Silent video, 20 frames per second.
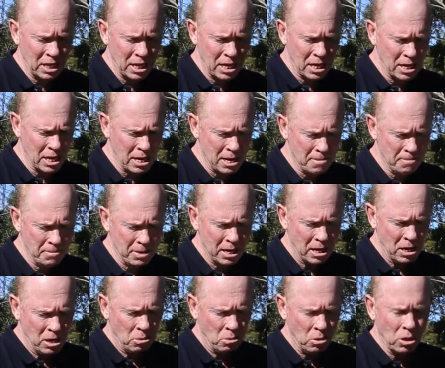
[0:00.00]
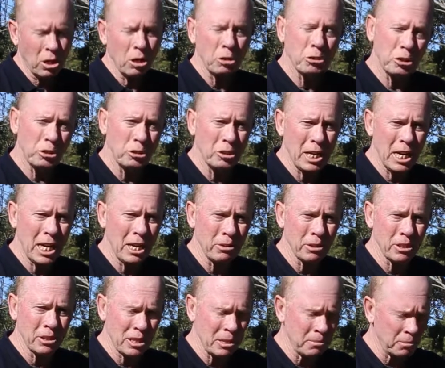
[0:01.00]
What I'll do now
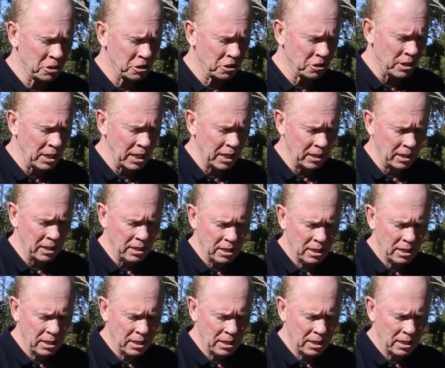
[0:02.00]
is demonstrate